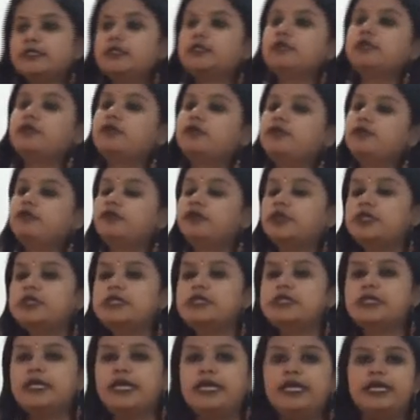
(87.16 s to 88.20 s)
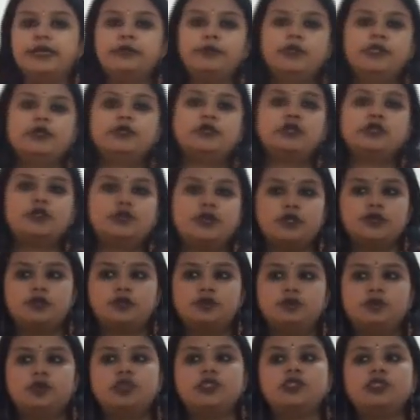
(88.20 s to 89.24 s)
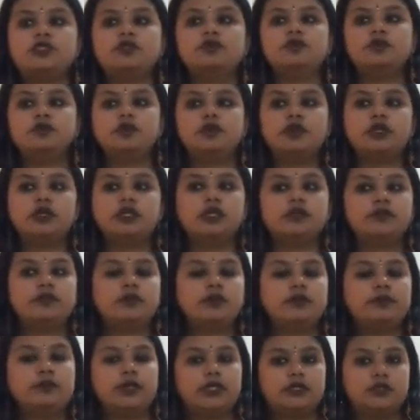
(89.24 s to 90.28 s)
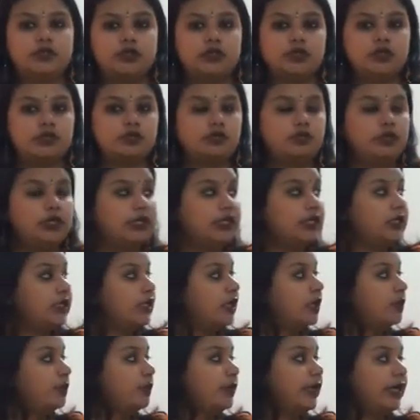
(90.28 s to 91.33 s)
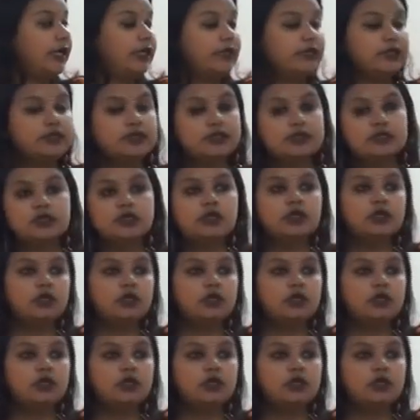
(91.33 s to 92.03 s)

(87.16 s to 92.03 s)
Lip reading: a first elementary transformation for a given matrix. We can apply this